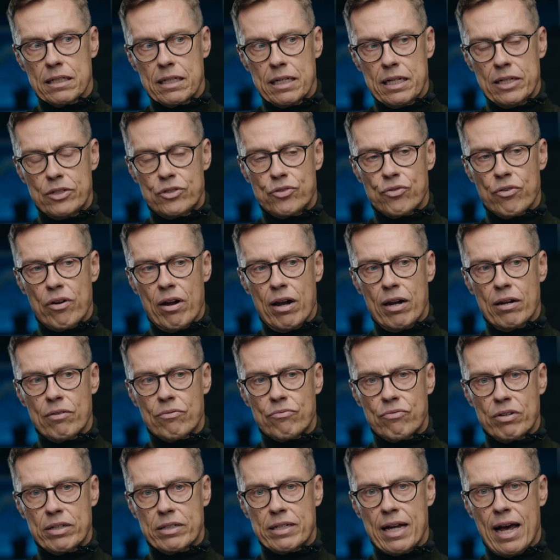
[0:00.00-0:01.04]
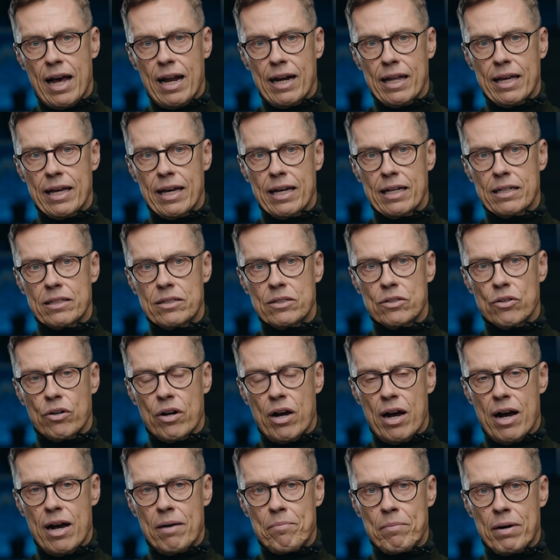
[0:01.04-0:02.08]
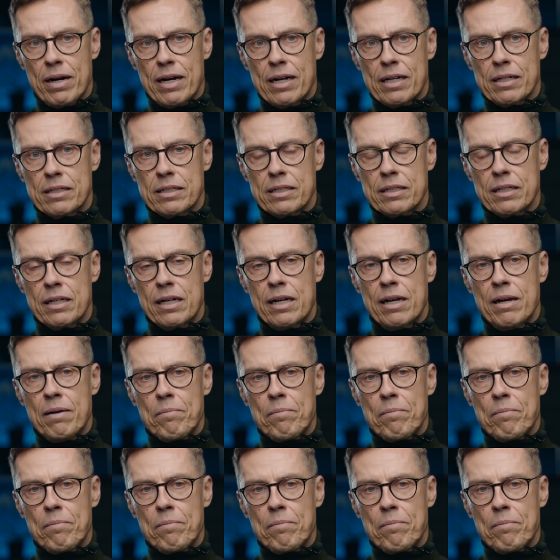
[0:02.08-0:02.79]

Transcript: Israel retaliates on Hamas,